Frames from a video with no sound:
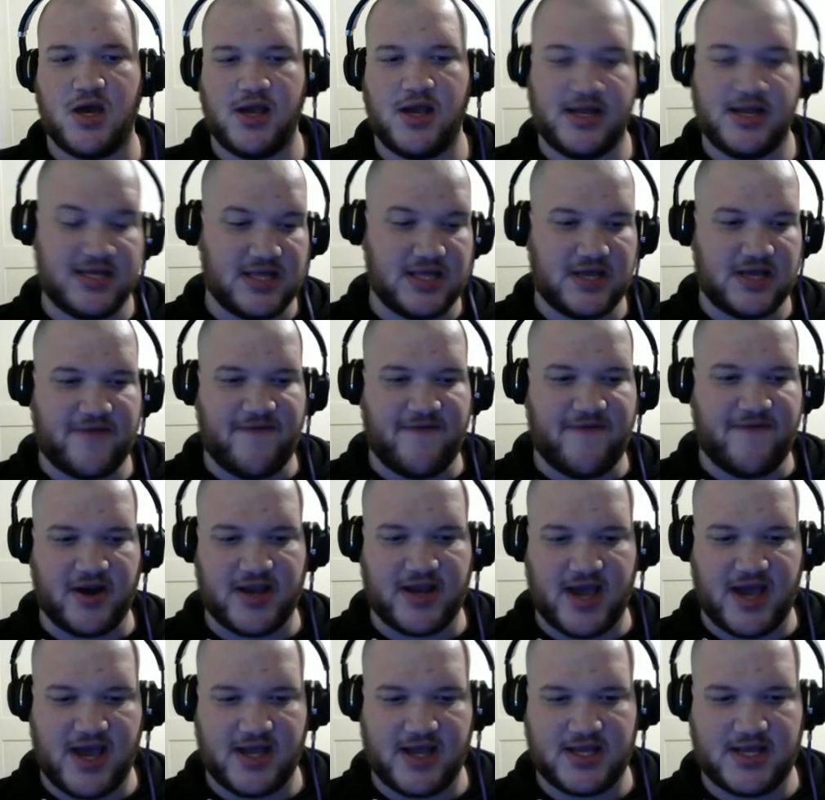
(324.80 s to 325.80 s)
Isn't this
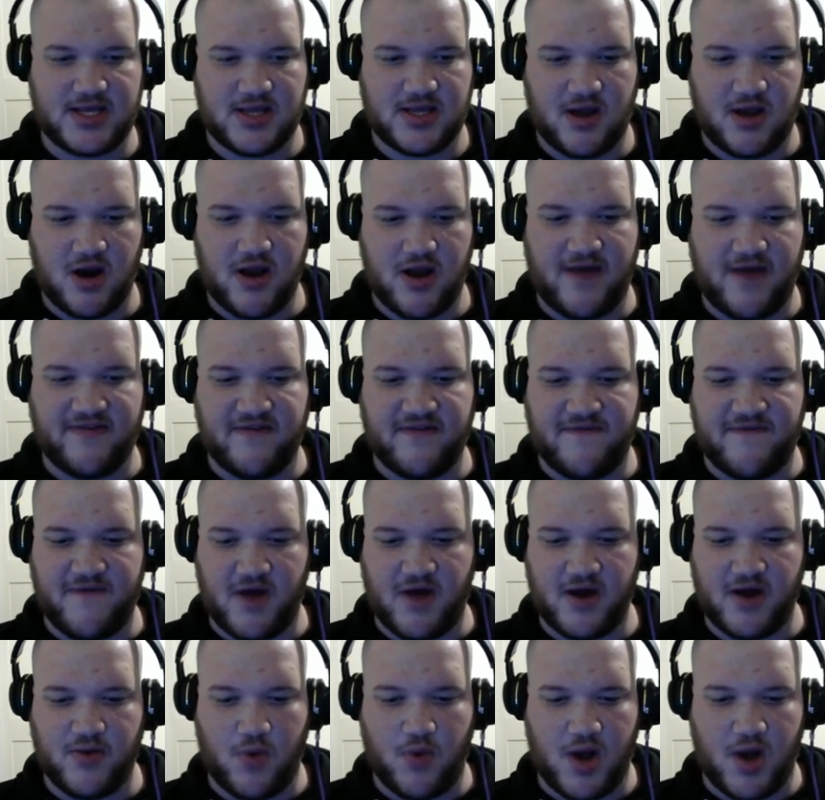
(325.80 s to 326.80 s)
fun, guys? Are you having
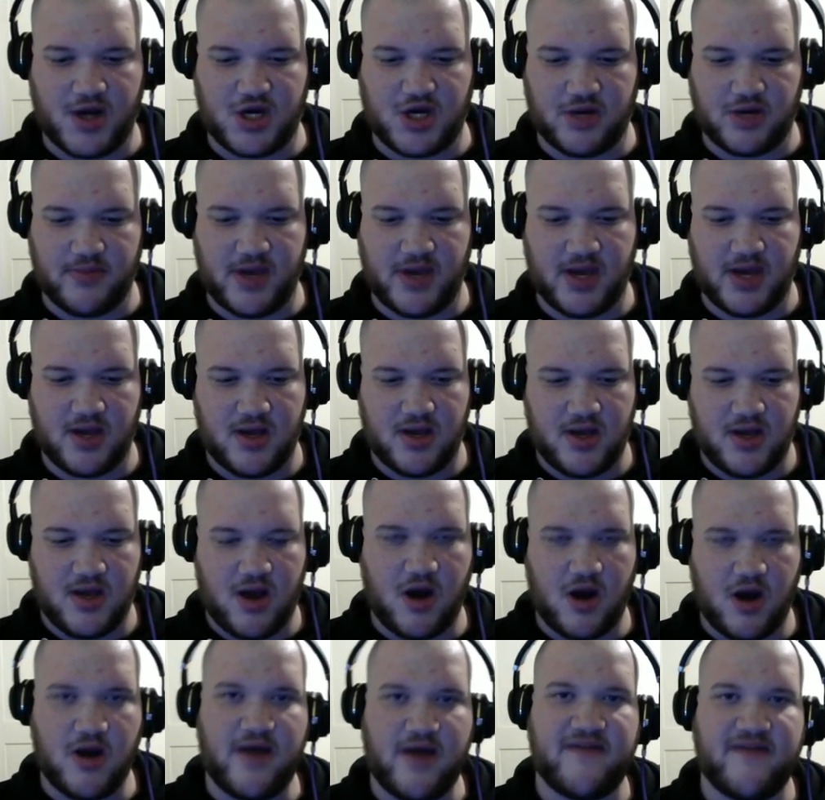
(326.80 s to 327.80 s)
fun watching me?
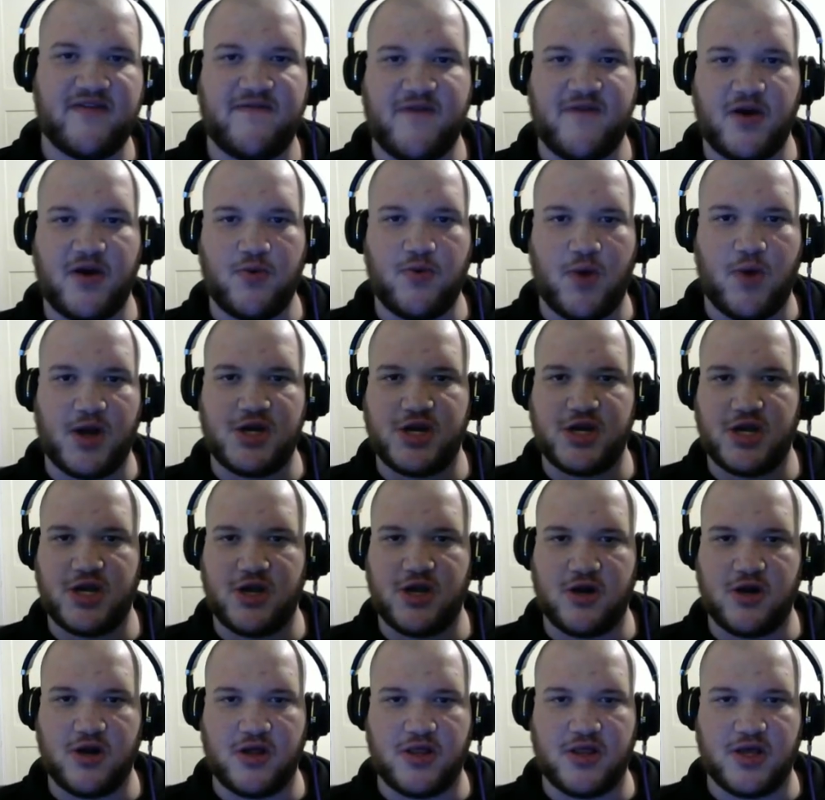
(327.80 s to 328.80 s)
Are you having fun watching
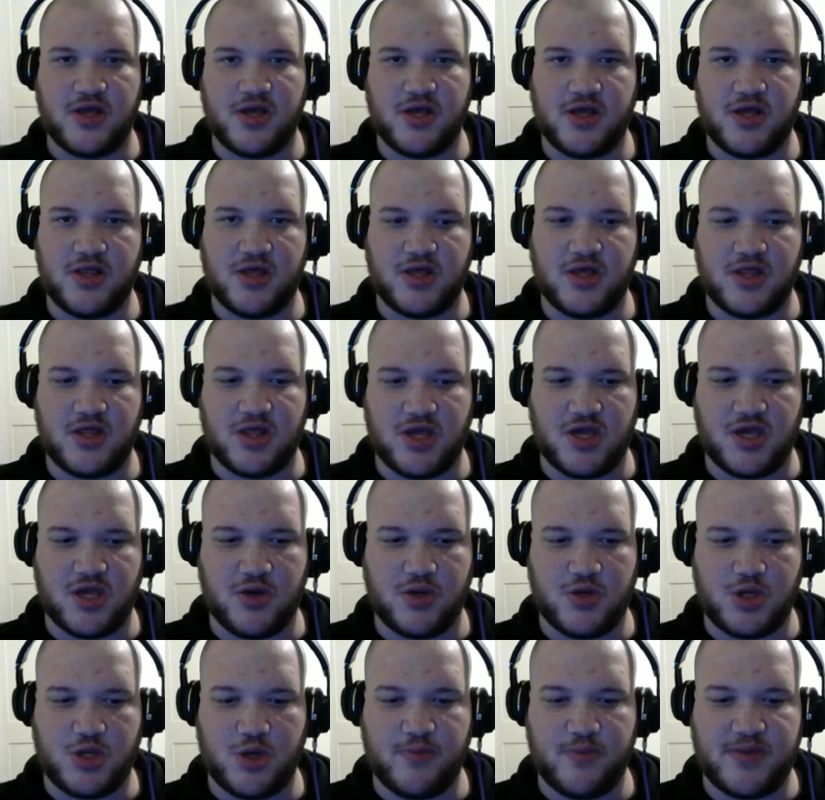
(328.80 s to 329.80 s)
your, the, the, the
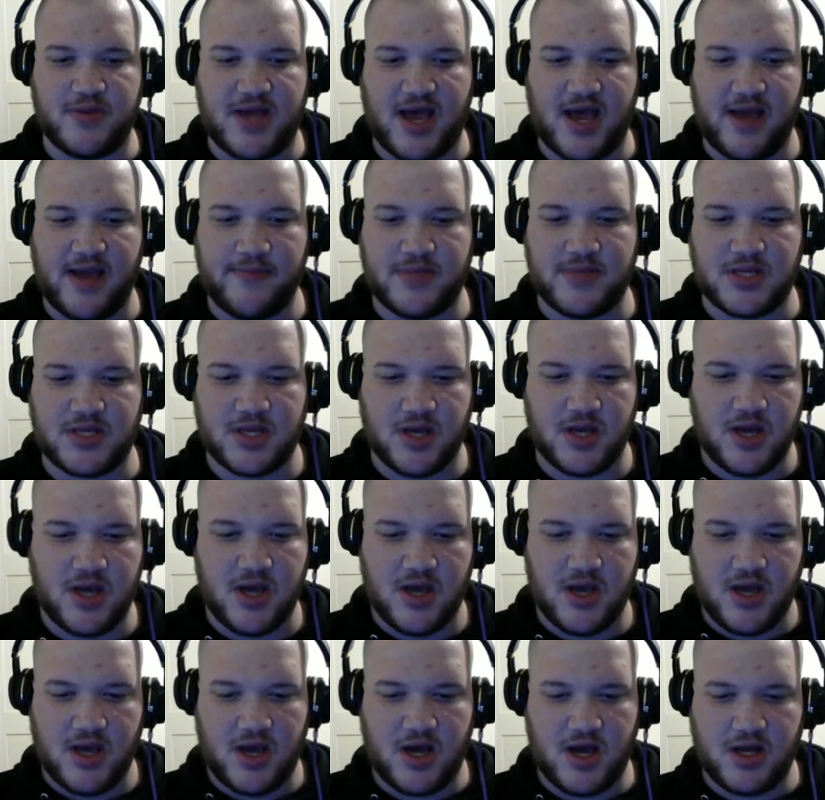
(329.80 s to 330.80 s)
YouTube times?
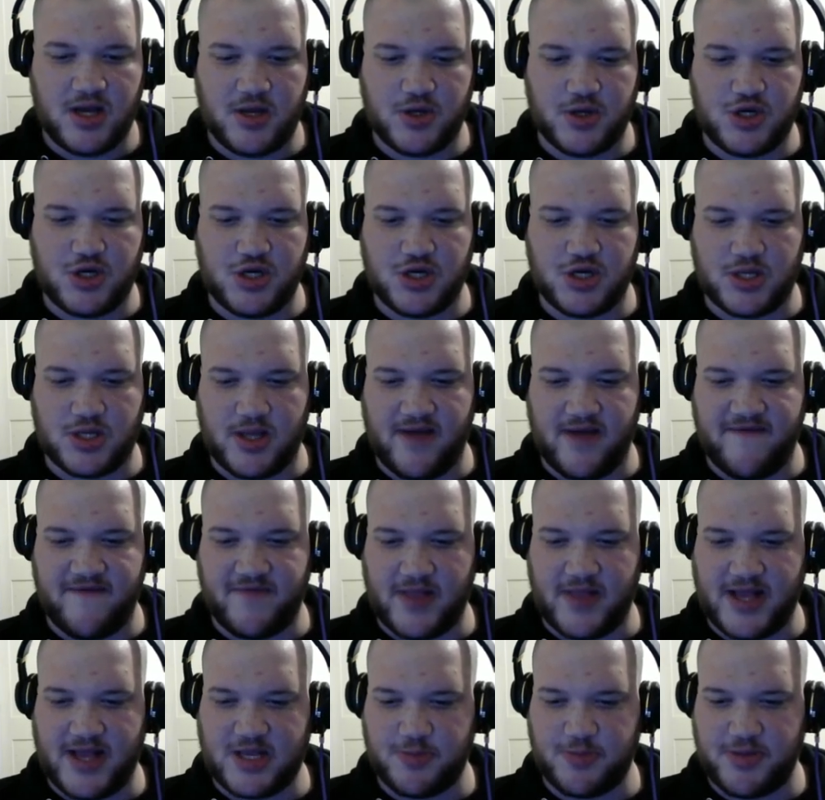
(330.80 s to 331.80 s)
Huh? Don't you just love
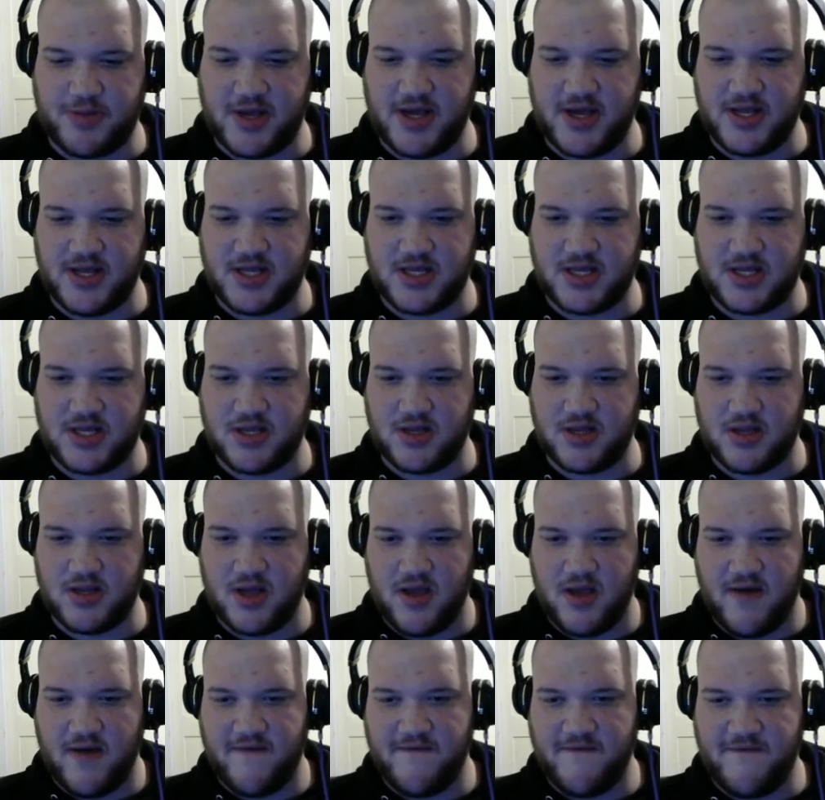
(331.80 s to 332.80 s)
Let's Plays?
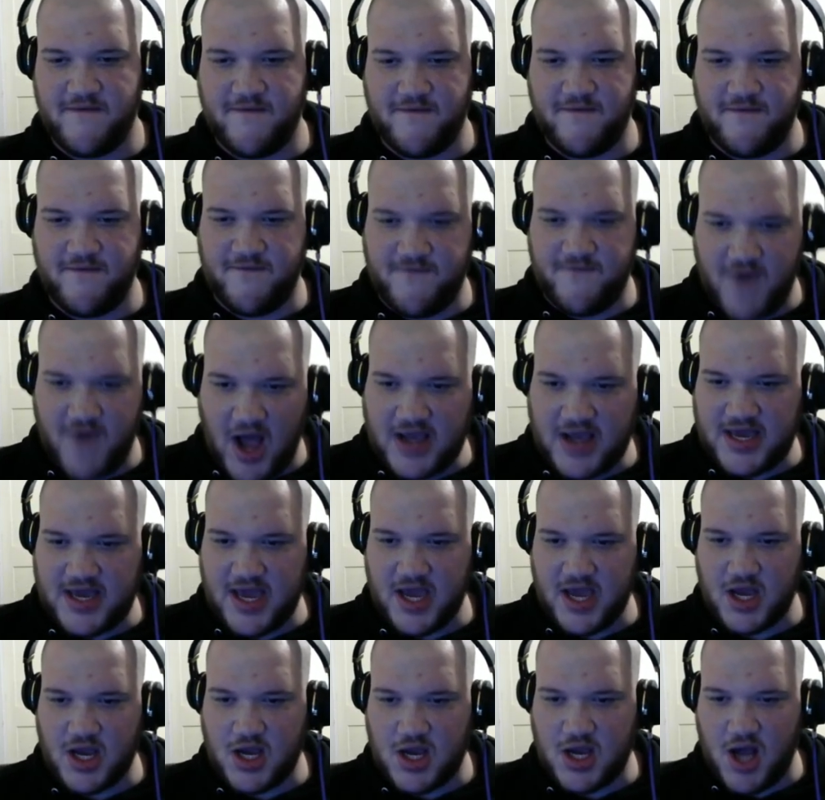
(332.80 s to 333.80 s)

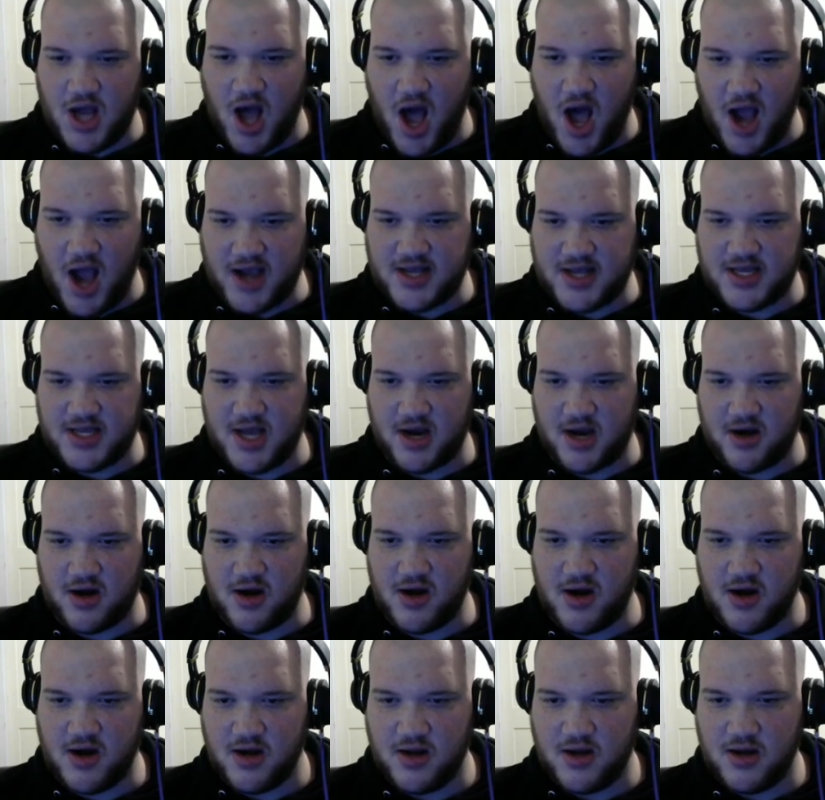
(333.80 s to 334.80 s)
Fucking
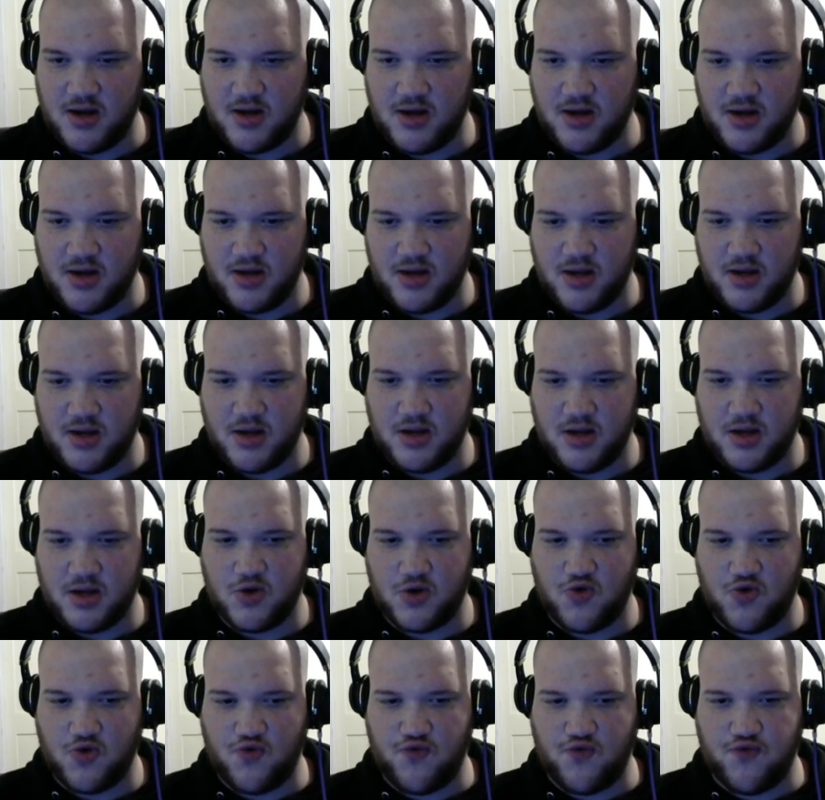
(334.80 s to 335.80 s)
cocksucker.
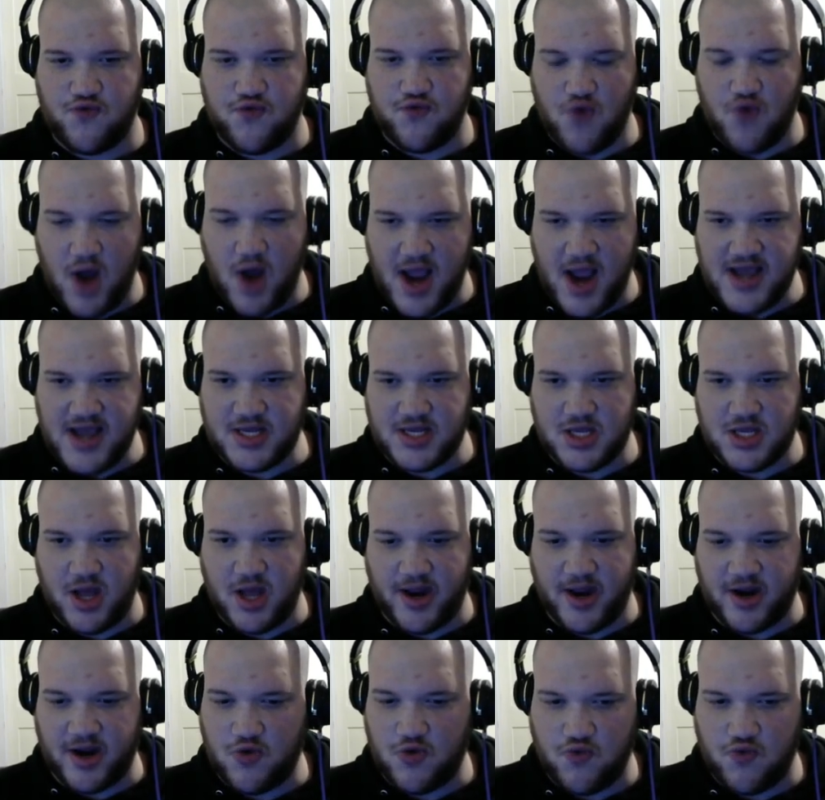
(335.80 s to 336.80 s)
Christ
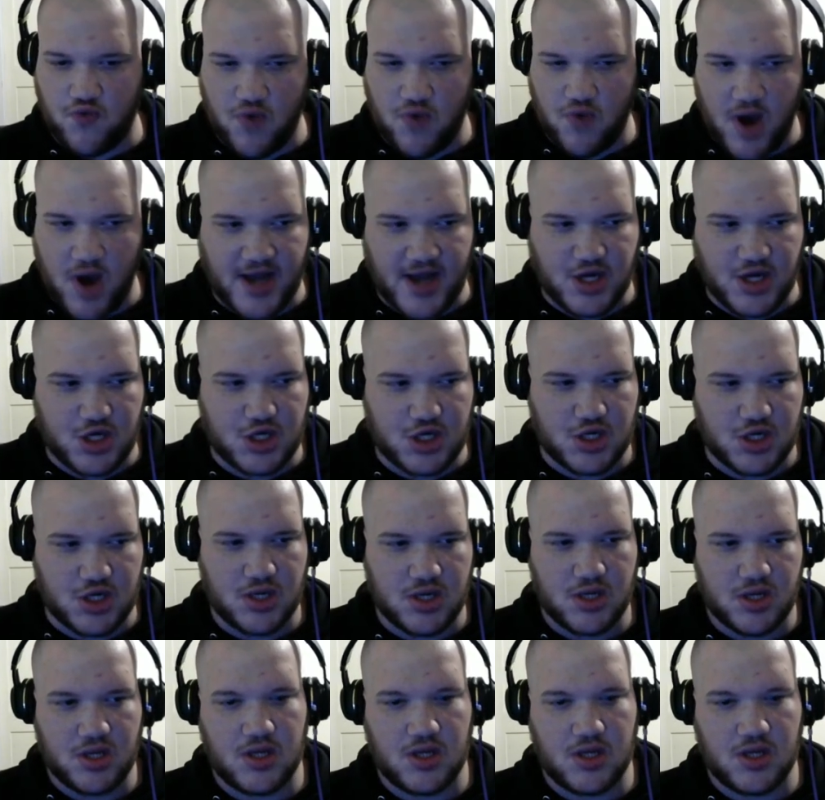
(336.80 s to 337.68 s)
on a crutch.